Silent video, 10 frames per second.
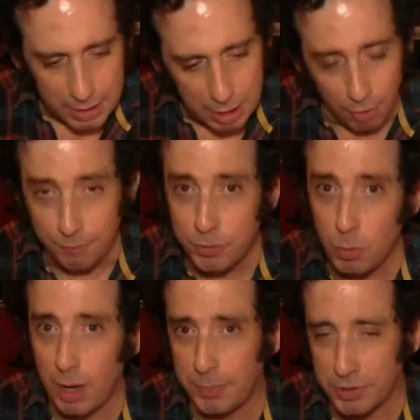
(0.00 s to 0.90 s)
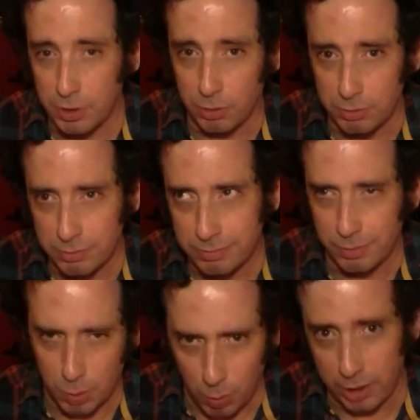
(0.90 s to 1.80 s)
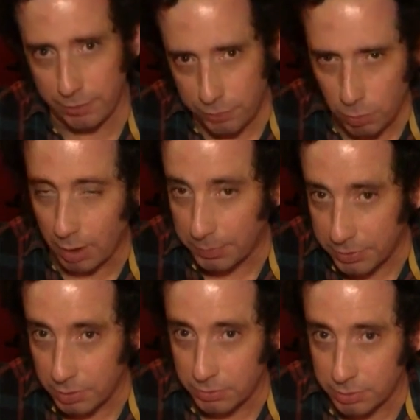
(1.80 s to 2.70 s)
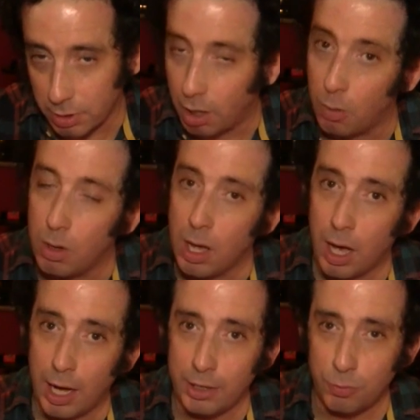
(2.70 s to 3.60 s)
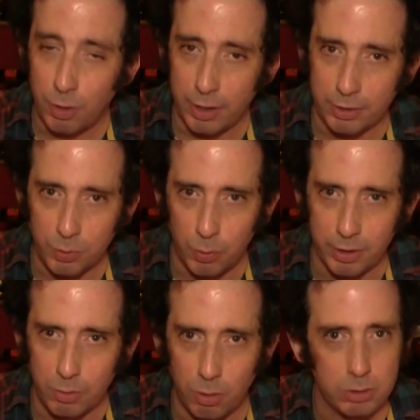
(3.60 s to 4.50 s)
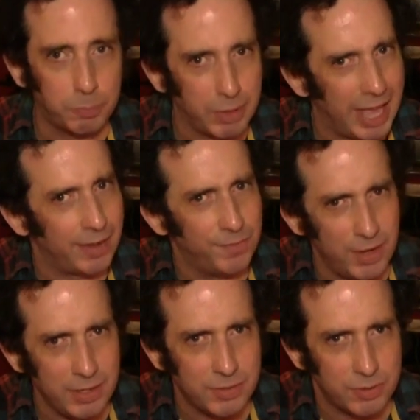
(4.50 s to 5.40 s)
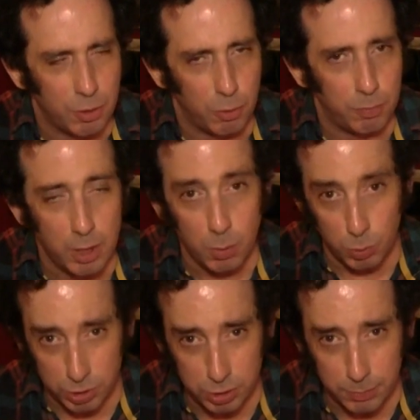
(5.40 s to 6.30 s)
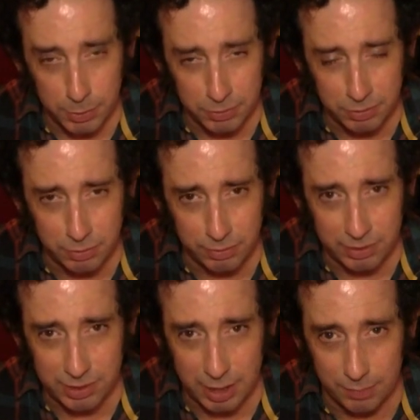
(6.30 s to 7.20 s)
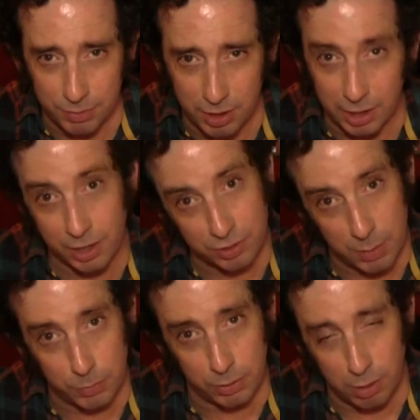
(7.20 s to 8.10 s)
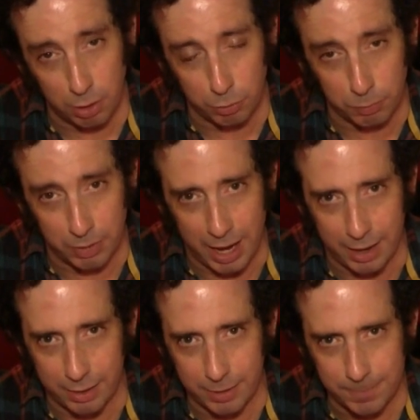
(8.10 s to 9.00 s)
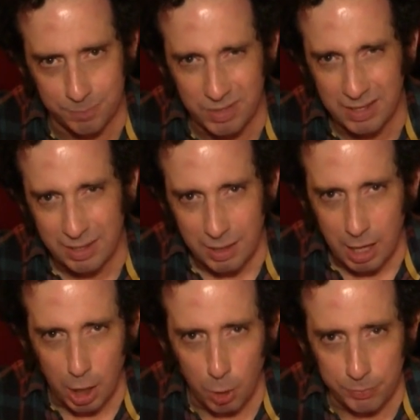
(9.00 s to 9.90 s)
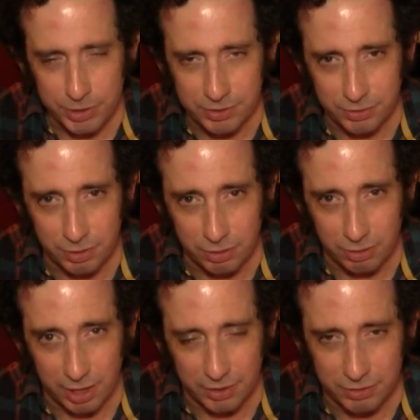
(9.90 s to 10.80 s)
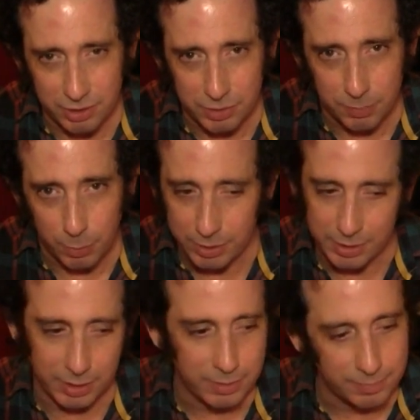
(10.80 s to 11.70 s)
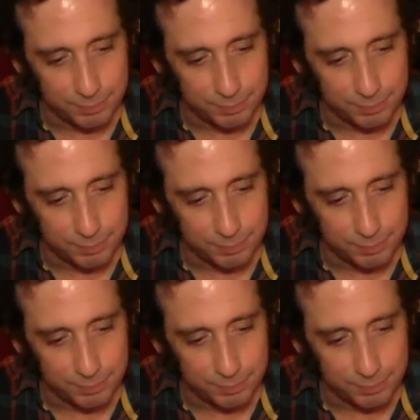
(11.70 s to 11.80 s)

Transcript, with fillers: Now a few episodes, quite a few episodes ago, I tried a toy called black face soap, which is supposed to do the same thing except with the color black. I hope this is a little less disappointing.